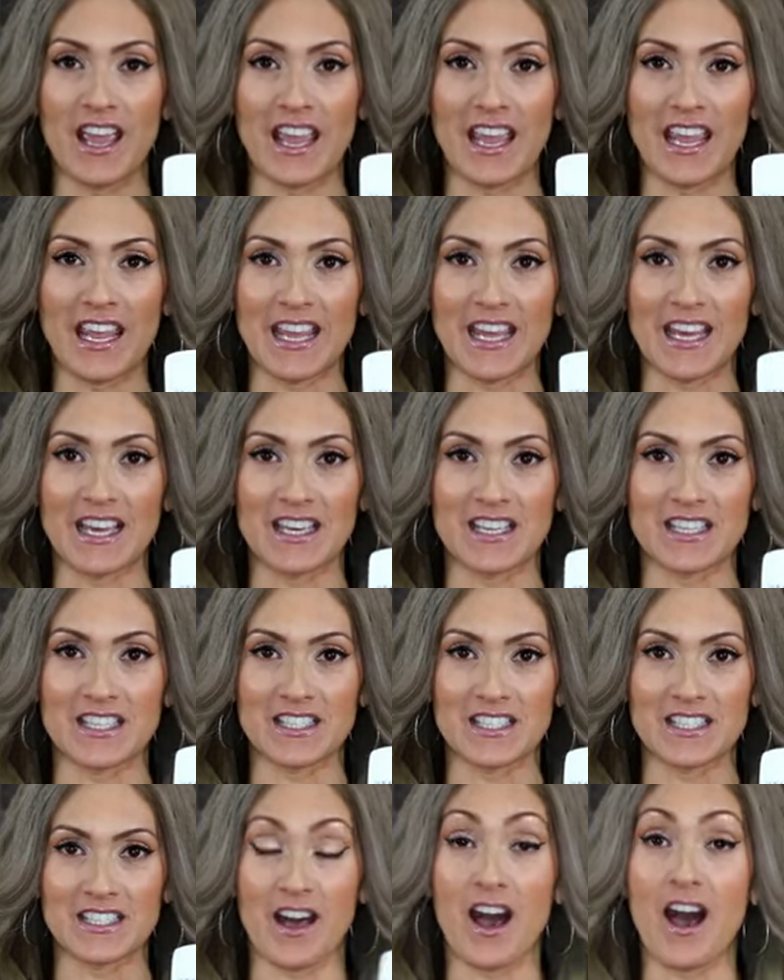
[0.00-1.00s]

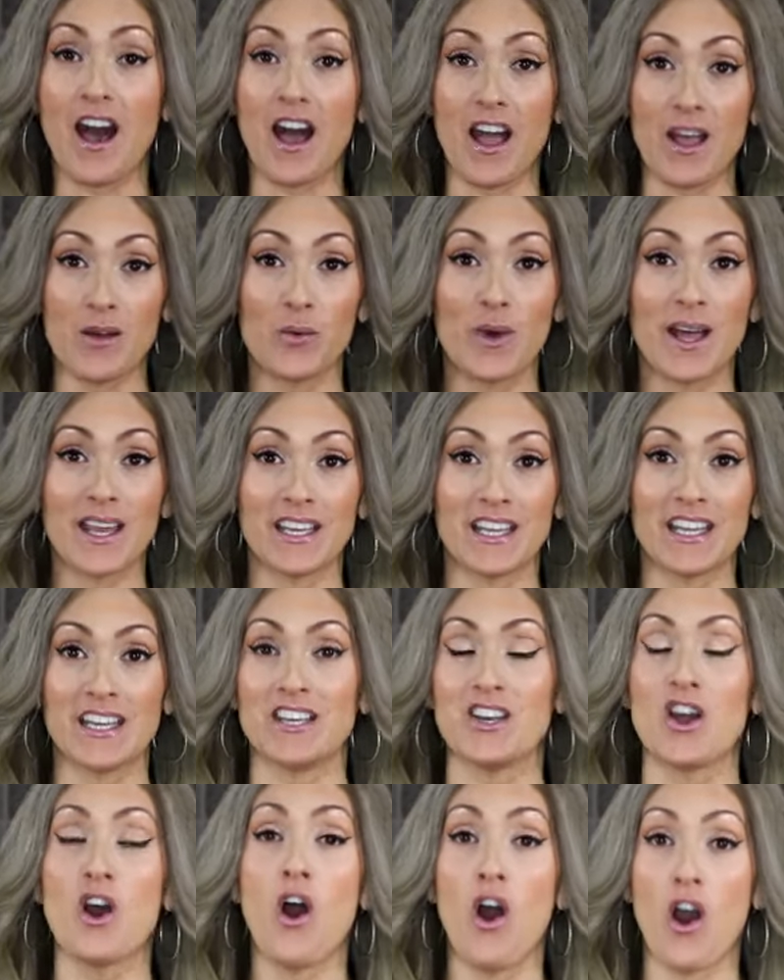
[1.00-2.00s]
And I went
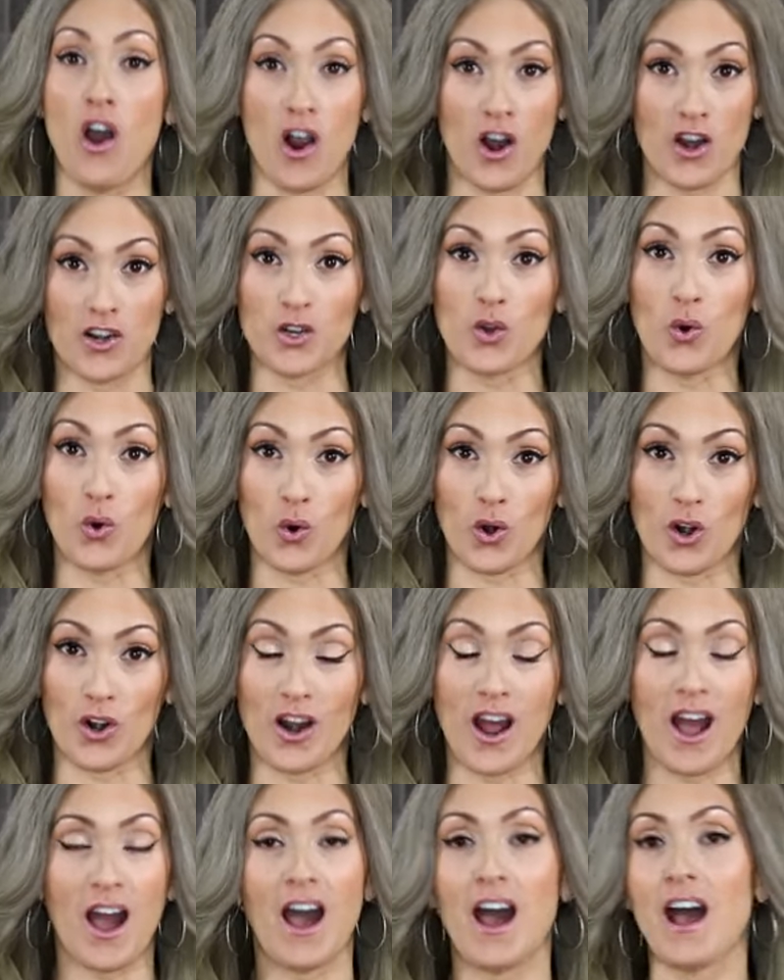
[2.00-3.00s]
in
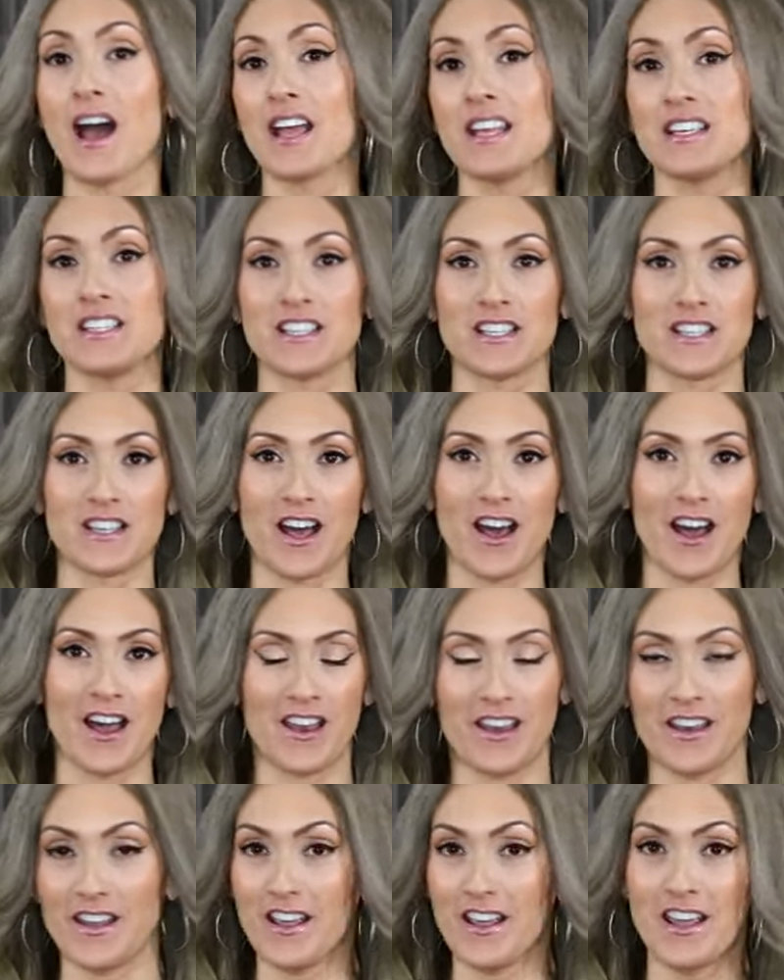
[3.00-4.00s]
hardcore. I did
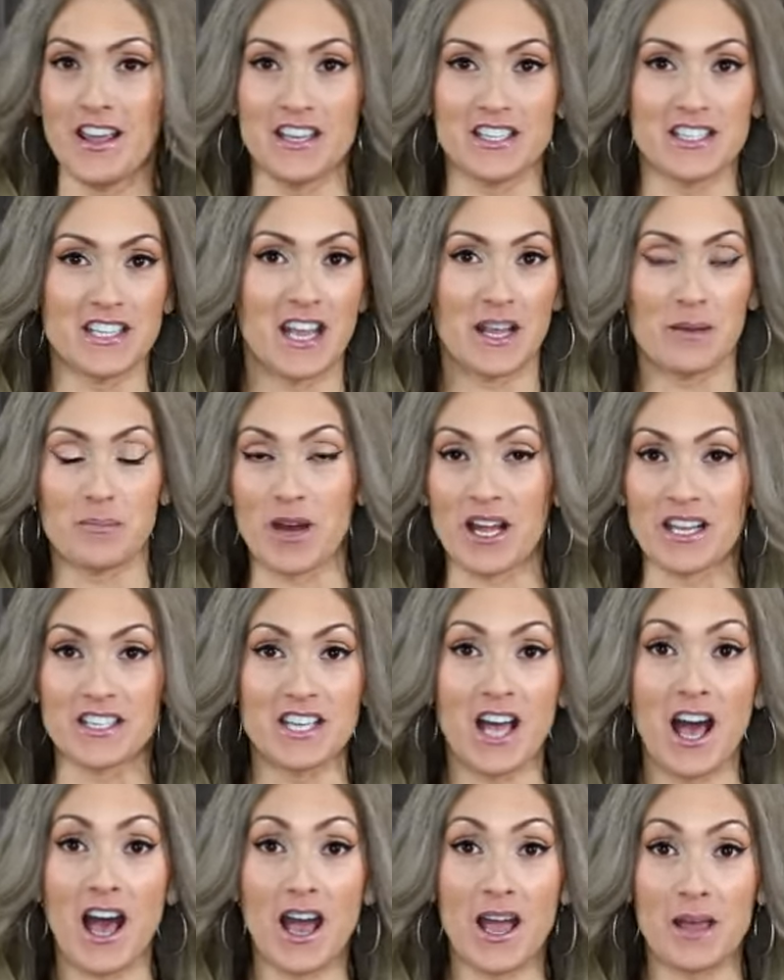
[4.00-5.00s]
not take my
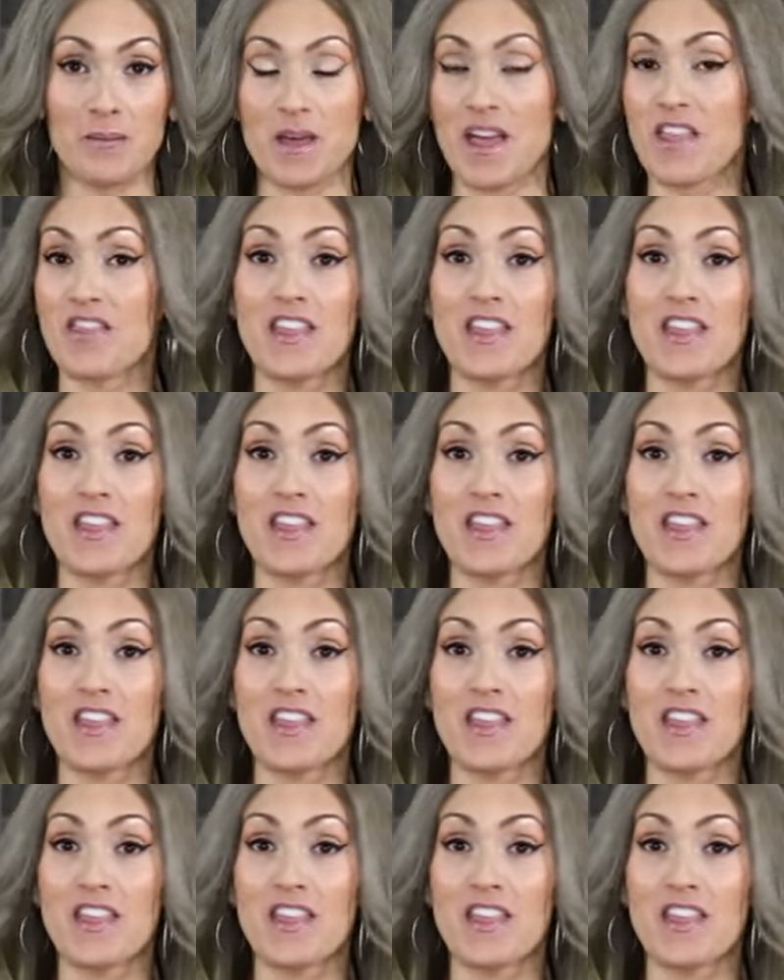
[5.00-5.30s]
time.